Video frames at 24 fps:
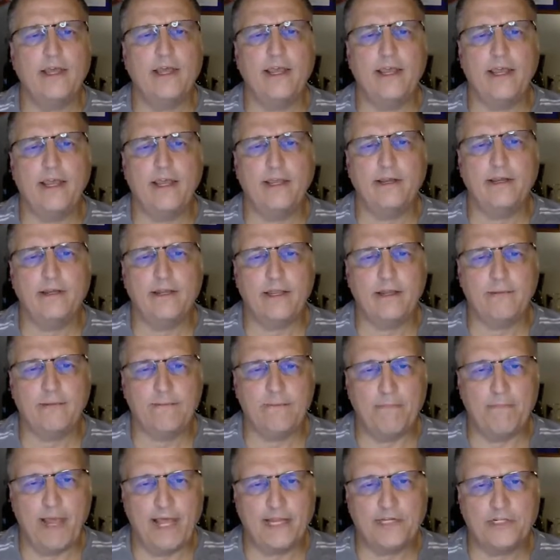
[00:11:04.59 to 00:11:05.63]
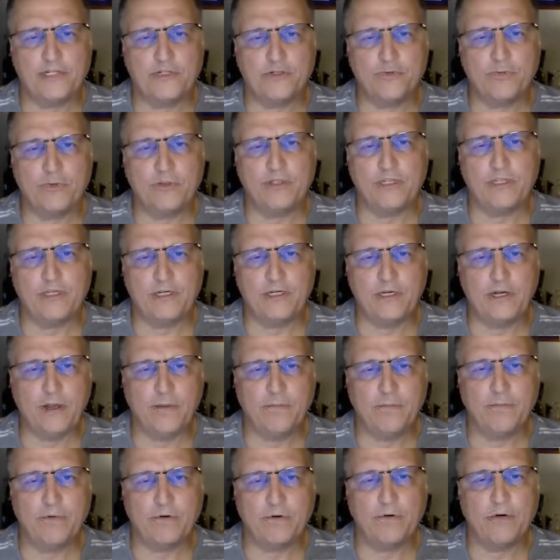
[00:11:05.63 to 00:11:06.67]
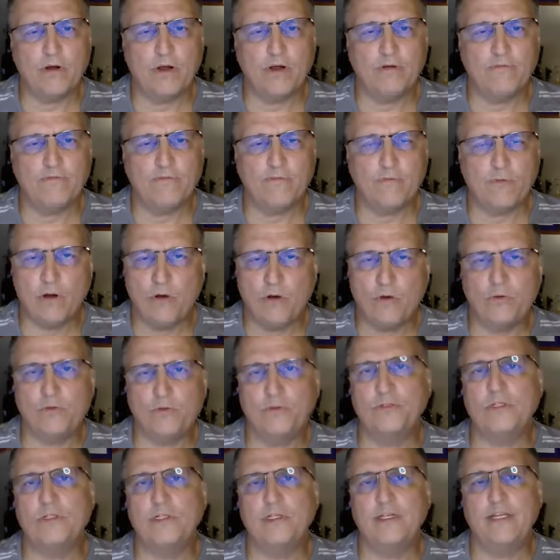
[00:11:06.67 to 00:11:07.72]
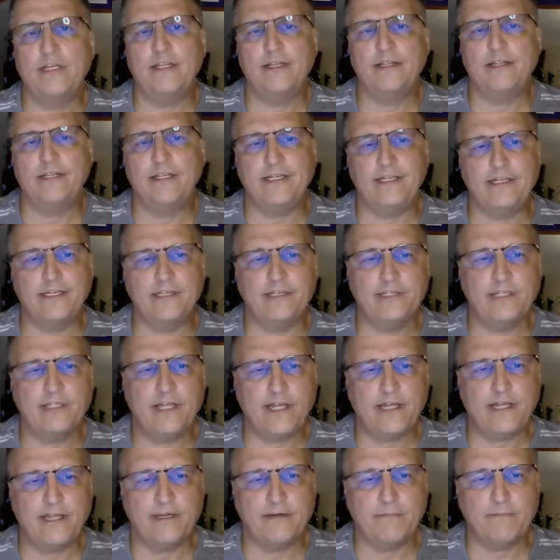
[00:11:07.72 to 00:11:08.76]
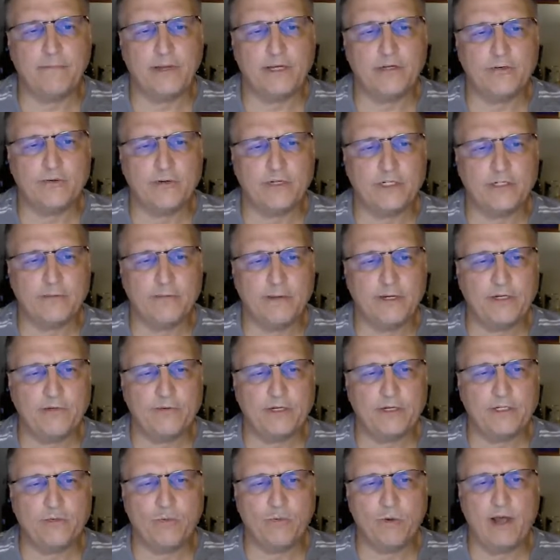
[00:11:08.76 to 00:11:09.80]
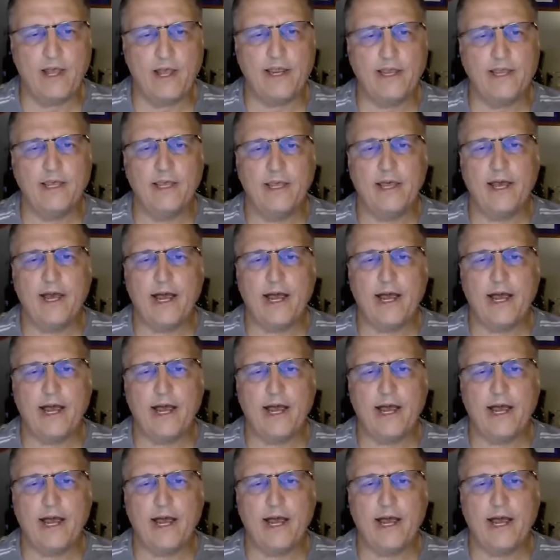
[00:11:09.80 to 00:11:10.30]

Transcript: and it matches with the number of rows in the second matrix, matrix Y,